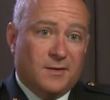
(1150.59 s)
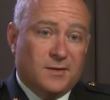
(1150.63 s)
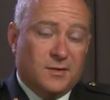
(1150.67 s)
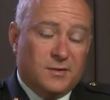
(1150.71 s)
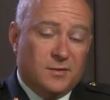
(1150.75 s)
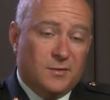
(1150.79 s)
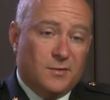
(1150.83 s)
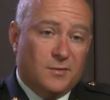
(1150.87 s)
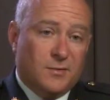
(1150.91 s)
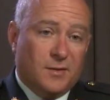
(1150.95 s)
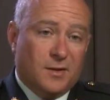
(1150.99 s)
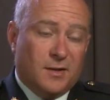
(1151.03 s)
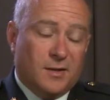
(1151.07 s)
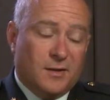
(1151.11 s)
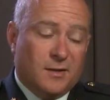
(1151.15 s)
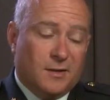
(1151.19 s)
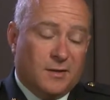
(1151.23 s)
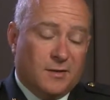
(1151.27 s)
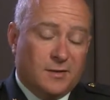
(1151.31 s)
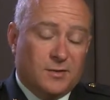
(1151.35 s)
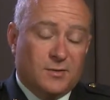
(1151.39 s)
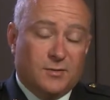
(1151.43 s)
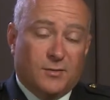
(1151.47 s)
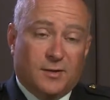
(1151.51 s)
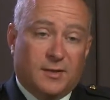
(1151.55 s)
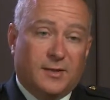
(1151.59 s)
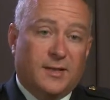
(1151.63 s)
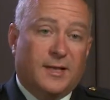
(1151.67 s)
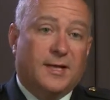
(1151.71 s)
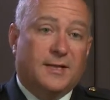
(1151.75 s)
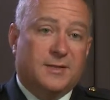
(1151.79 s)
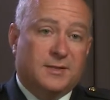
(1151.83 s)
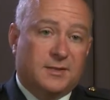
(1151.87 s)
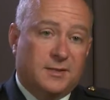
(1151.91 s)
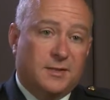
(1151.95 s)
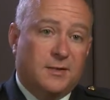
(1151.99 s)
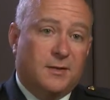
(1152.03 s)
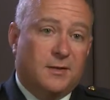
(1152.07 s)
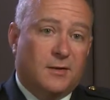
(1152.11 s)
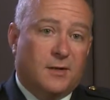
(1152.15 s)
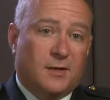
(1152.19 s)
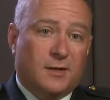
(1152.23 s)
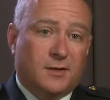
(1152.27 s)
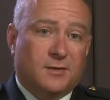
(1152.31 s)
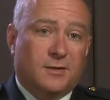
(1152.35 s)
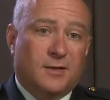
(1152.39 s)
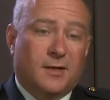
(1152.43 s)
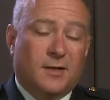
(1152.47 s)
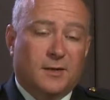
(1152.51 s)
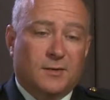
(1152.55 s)
to a Class C
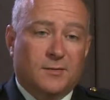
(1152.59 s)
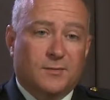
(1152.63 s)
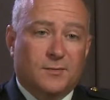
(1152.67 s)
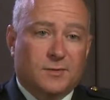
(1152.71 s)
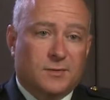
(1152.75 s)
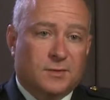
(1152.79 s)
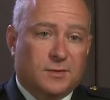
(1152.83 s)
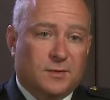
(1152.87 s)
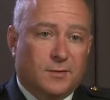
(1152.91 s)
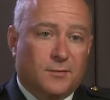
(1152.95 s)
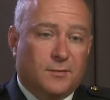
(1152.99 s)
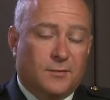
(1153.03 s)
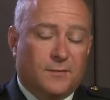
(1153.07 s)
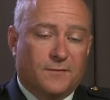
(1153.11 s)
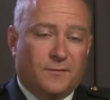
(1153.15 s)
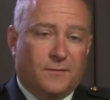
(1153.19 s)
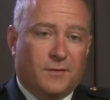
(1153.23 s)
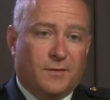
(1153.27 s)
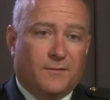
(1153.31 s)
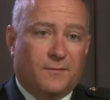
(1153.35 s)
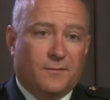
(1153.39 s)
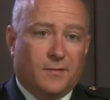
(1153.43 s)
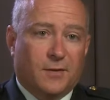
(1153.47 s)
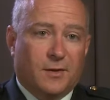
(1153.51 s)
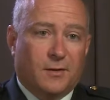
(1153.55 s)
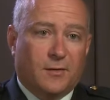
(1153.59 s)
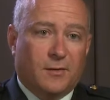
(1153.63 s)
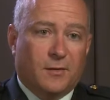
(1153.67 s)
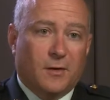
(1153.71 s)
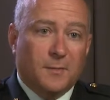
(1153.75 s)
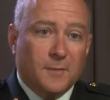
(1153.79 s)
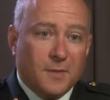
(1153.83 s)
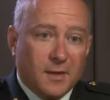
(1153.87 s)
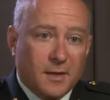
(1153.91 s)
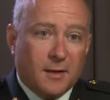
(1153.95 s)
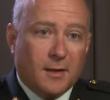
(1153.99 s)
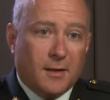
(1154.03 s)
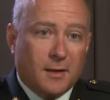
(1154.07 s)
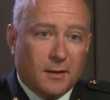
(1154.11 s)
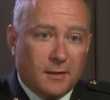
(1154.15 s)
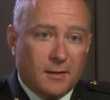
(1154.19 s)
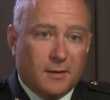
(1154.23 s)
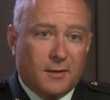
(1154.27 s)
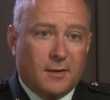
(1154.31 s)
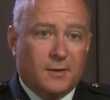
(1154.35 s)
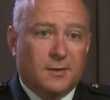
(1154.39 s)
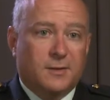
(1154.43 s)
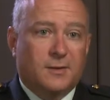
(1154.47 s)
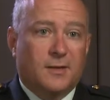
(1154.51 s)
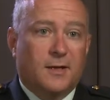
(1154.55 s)
contract, which is the equivalent of regular Army
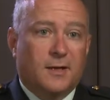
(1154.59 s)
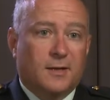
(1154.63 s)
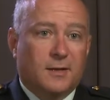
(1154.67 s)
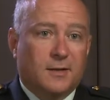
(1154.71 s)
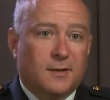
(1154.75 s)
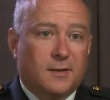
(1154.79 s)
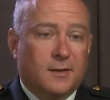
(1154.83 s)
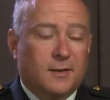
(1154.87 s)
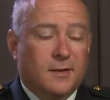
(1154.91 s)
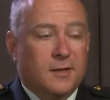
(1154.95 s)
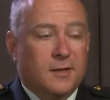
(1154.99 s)
contract.